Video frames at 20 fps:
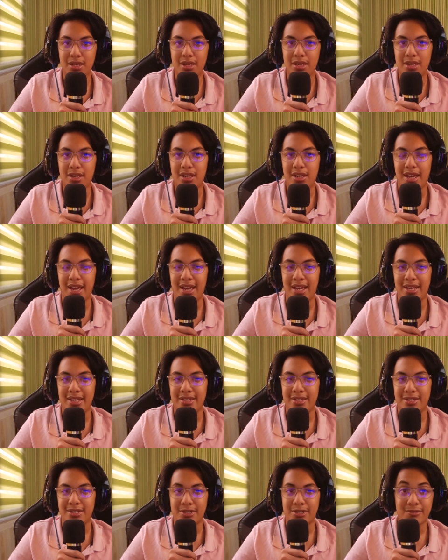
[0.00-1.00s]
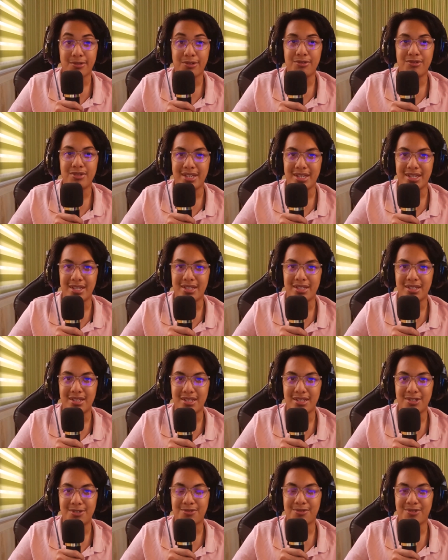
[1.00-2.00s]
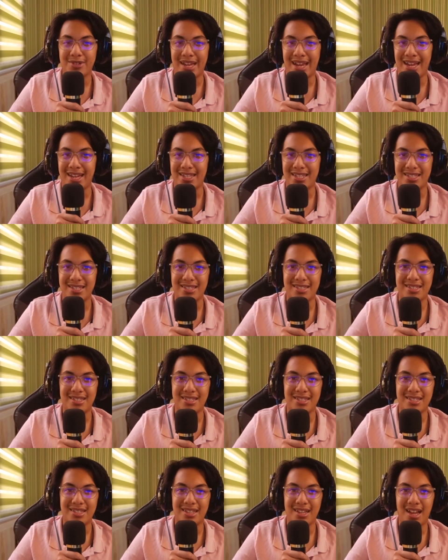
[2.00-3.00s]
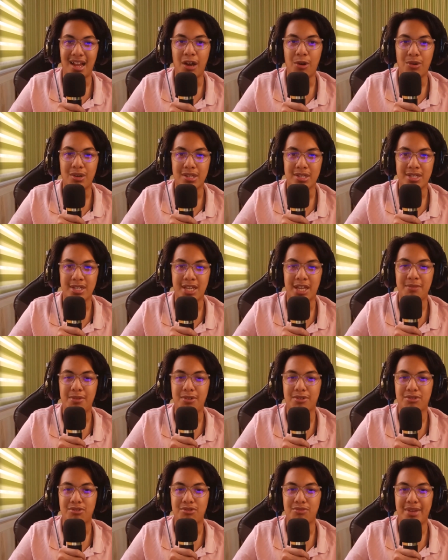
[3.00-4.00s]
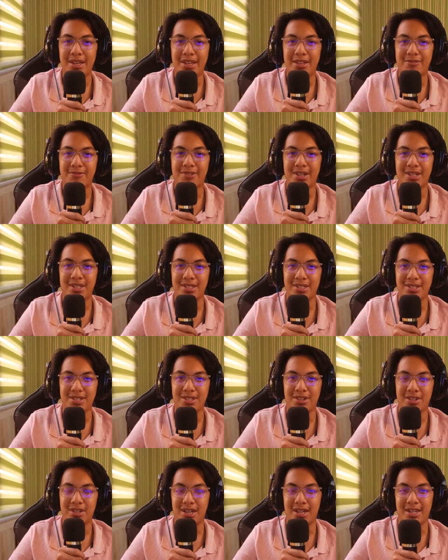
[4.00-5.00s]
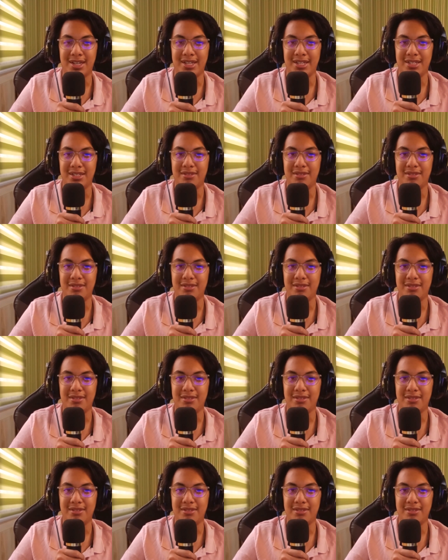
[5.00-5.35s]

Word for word: And through that, through that, I was able to make friends online.